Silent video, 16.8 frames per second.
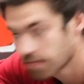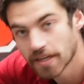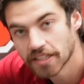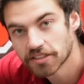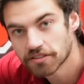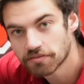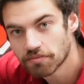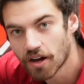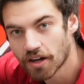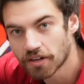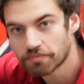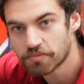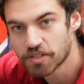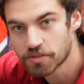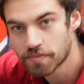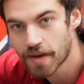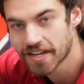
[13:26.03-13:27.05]
measure, like
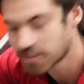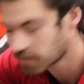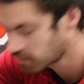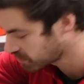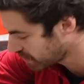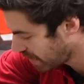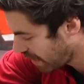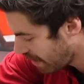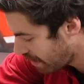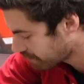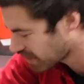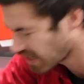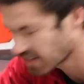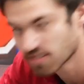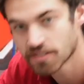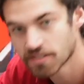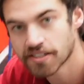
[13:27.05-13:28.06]
the spacing was there, I've
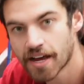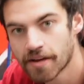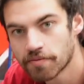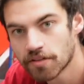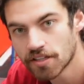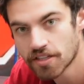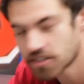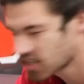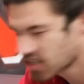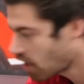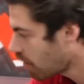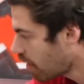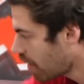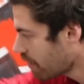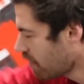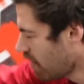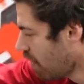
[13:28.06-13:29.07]
done the same to this
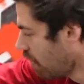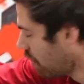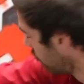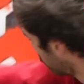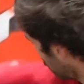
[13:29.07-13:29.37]
side. I've